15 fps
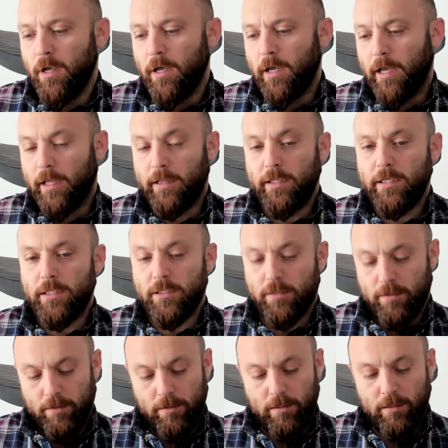At
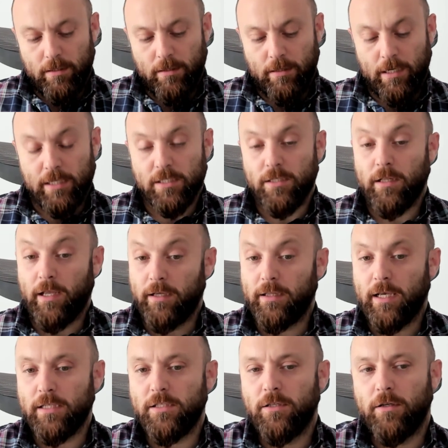least that's
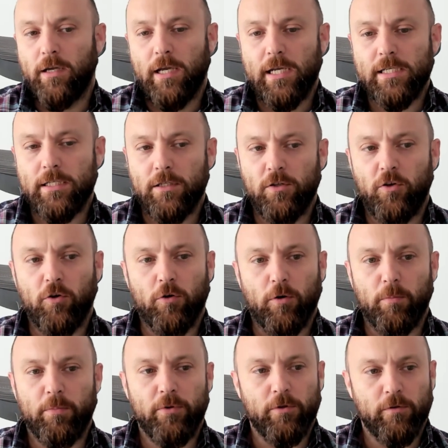the case in
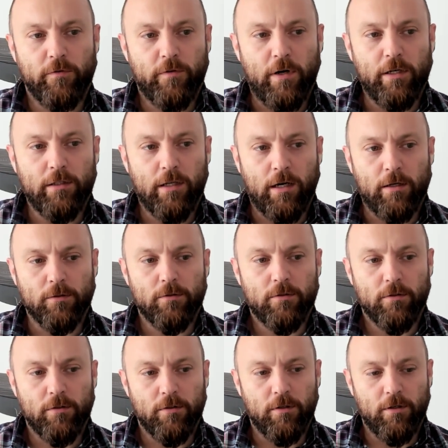Europe. You'll find out
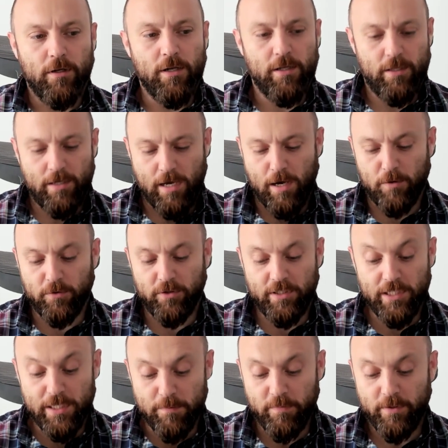how
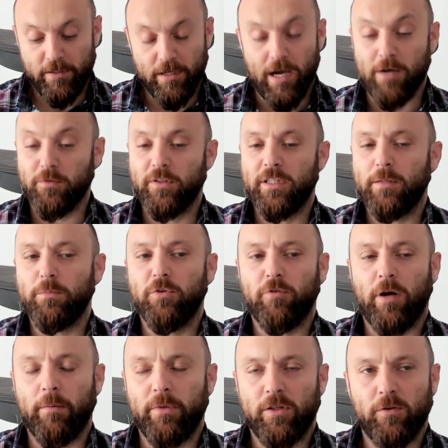deep the
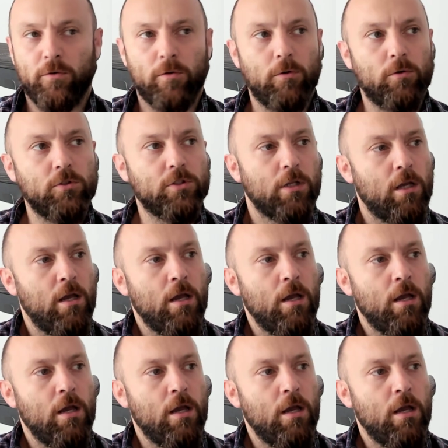rabbit hole goes.